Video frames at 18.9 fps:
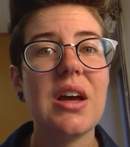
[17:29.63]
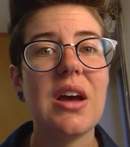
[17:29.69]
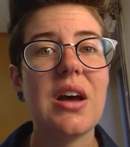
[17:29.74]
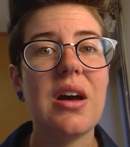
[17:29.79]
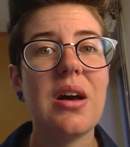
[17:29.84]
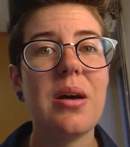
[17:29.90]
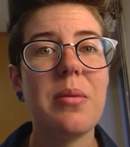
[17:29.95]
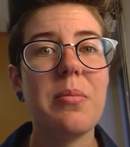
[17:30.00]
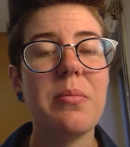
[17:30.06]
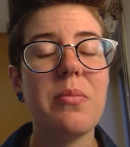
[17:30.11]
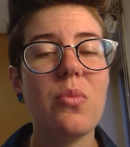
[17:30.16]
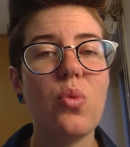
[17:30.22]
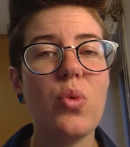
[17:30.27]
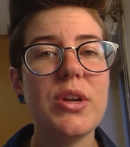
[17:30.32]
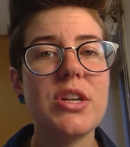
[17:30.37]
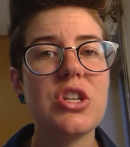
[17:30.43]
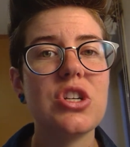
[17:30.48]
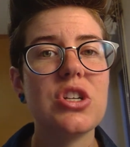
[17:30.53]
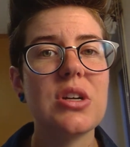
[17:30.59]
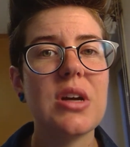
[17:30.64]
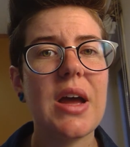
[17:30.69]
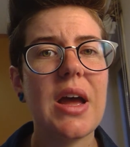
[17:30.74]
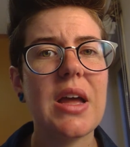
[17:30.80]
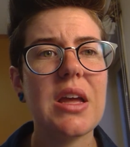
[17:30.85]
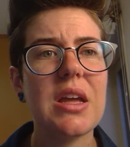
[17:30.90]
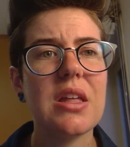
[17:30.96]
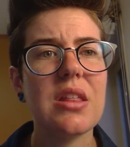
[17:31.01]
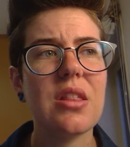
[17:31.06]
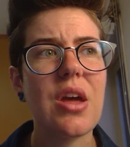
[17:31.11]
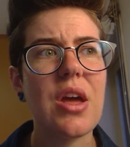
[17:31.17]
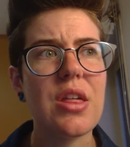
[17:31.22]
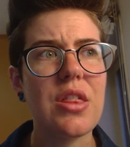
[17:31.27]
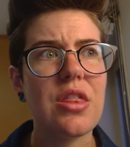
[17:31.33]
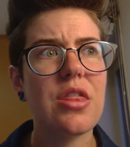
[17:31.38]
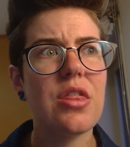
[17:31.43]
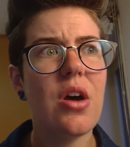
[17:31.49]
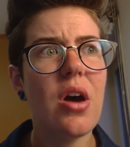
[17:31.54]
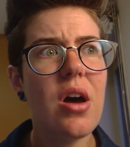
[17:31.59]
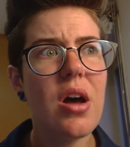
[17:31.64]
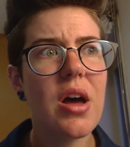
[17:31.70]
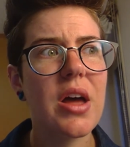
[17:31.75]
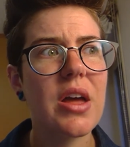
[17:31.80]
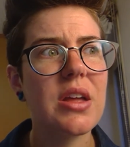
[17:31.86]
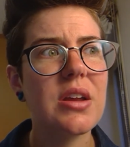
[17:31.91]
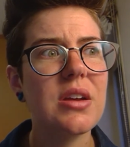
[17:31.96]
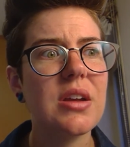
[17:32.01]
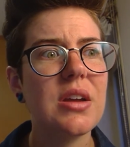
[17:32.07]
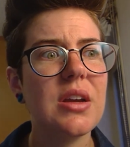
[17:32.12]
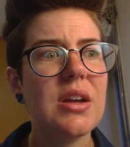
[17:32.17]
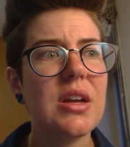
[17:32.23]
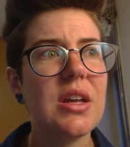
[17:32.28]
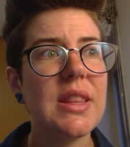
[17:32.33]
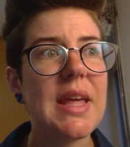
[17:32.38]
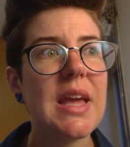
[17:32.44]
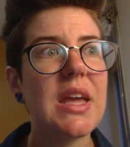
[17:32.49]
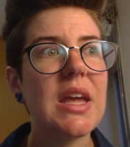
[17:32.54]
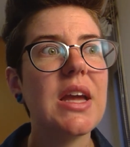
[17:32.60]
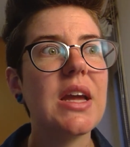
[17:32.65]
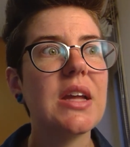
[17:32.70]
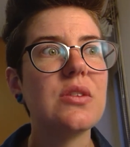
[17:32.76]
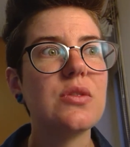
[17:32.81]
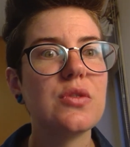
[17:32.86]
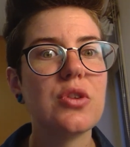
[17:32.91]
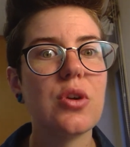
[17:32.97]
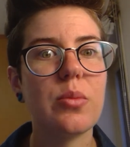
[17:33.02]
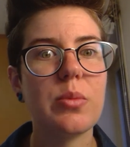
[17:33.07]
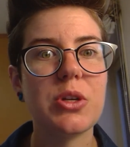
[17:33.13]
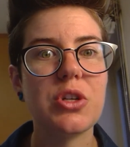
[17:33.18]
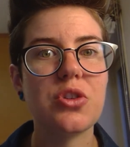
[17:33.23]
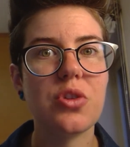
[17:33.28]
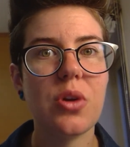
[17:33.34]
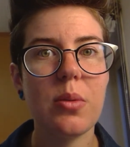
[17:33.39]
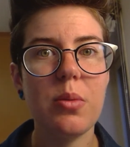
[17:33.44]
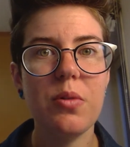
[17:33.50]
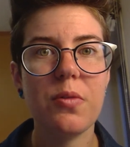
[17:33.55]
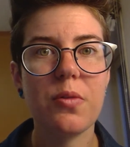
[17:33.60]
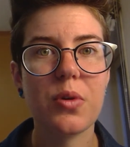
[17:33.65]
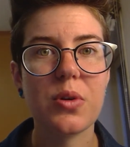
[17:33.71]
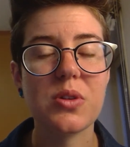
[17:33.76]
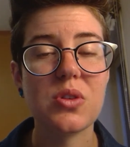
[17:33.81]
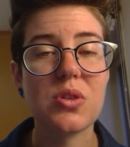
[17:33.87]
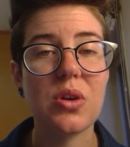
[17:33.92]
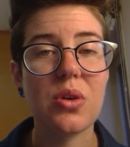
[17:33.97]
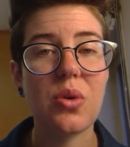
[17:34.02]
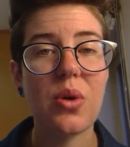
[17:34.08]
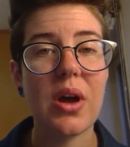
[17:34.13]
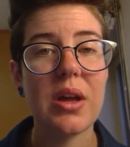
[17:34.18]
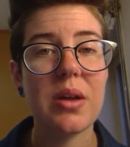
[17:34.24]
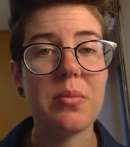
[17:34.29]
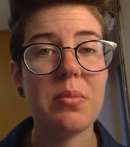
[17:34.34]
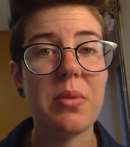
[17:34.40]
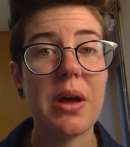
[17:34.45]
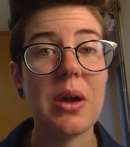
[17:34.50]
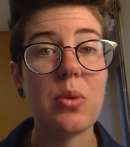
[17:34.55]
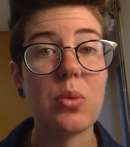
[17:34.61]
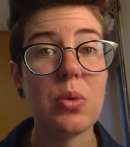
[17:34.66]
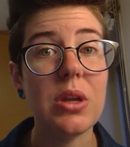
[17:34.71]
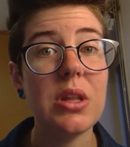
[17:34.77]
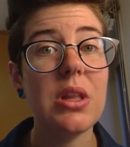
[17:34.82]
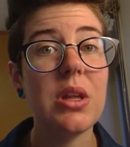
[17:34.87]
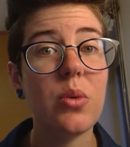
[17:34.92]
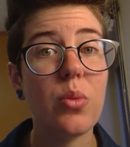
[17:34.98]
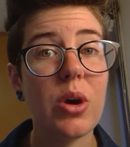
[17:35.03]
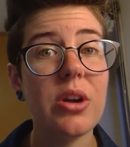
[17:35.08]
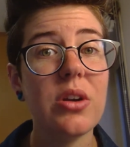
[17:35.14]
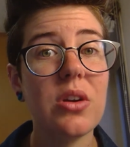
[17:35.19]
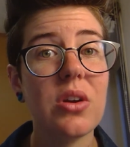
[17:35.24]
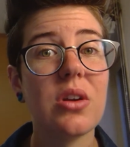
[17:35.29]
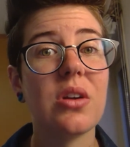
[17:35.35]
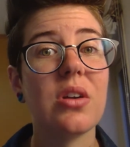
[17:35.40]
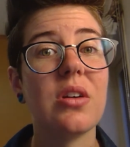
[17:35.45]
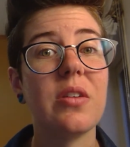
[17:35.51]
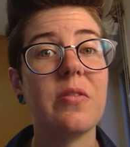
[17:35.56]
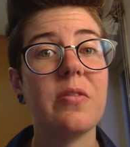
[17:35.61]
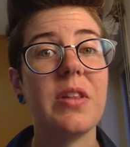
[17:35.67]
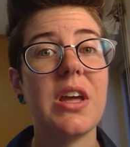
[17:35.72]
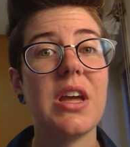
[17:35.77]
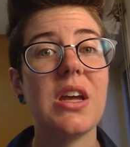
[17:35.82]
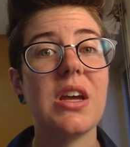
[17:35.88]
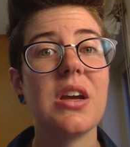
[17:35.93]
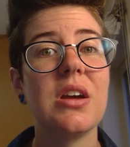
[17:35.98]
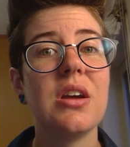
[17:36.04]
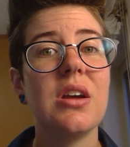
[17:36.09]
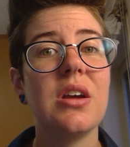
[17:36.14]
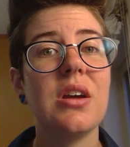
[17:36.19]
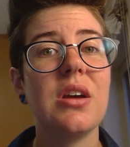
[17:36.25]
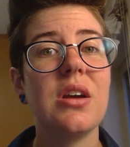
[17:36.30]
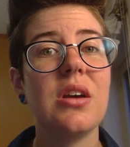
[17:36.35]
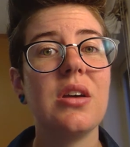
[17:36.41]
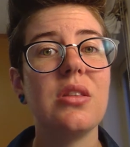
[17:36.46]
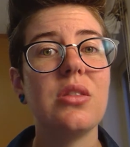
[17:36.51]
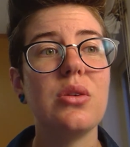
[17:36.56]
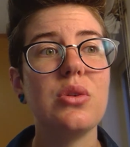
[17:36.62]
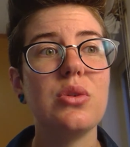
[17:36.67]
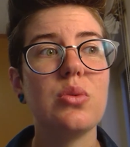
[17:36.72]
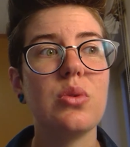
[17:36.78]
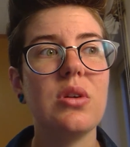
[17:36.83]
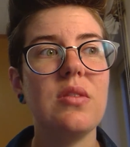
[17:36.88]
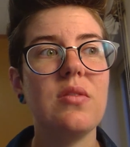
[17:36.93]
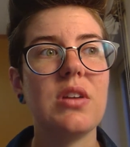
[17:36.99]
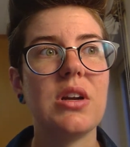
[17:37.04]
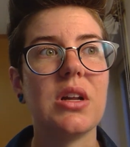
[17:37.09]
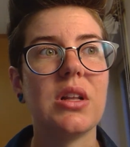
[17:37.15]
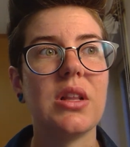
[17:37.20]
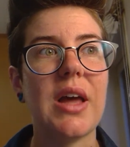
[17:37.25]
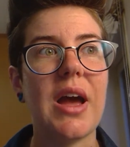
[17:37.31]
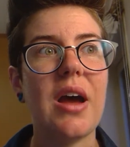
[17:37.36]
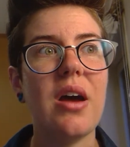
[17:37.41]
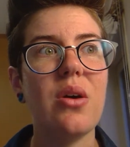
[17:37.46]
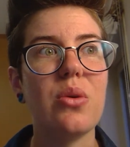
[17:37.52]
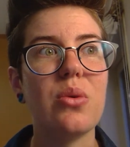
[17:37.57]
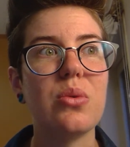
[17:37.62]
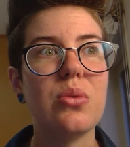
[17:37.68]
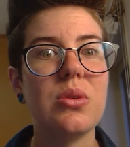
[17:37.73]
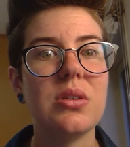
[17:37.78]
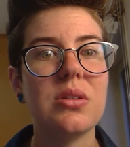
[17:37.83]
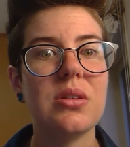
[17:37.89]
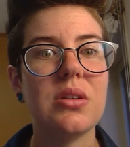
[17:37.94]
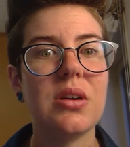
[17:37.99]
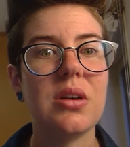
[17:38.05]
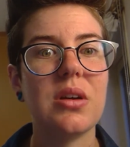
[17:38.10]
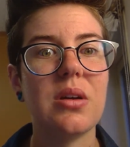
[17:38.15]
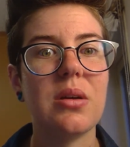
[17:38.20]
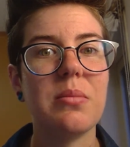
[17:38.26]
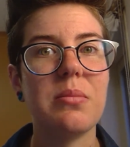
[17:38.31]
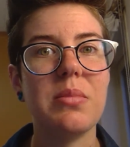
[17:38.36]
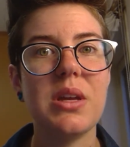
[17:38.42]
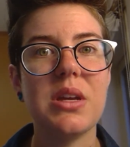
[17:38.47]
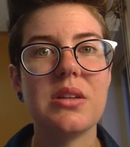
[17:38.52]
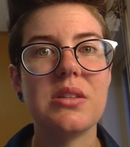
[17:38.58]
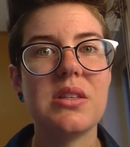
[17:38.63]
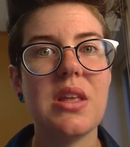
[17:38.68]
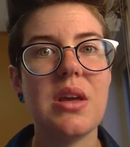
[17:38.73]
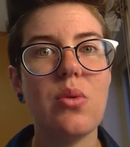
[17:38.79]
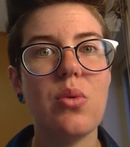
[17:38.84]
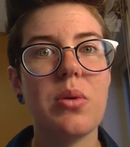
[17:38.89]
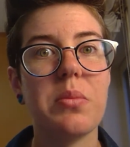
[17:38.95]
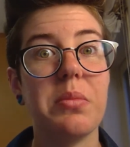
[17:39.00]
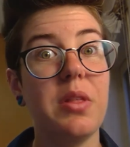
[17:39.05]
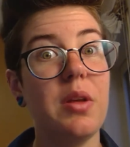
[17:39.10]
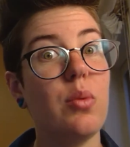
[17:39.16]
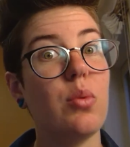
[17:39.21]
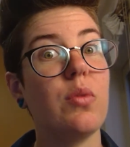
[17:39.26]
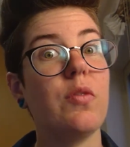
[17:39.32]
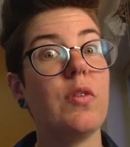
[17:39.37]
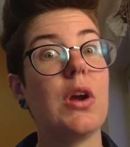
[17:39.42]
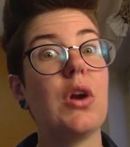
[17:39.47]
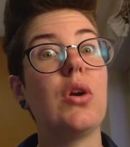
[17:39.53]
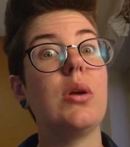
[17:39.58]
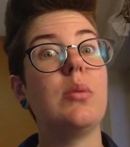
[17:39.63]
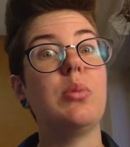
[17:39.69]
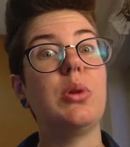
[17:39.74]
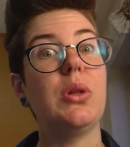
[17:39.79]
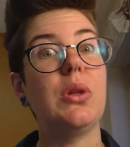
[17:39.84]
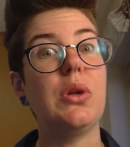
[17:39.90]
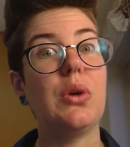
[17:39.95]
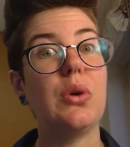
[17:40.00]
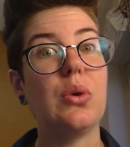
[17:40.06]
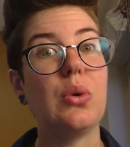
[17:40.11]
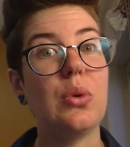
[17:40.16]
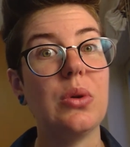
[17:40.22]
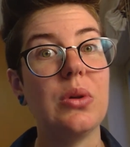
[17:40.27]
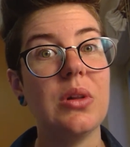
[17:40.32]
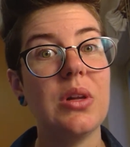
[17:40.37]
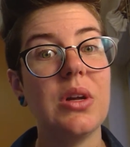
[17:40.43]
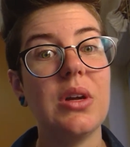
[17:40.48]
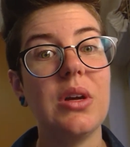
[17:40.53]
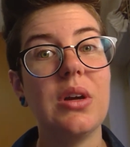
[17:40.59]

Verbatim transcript: um, which I I thought they could get in so much trouble for. So I I really wonder if like those were even allowed um, because they were they were very political,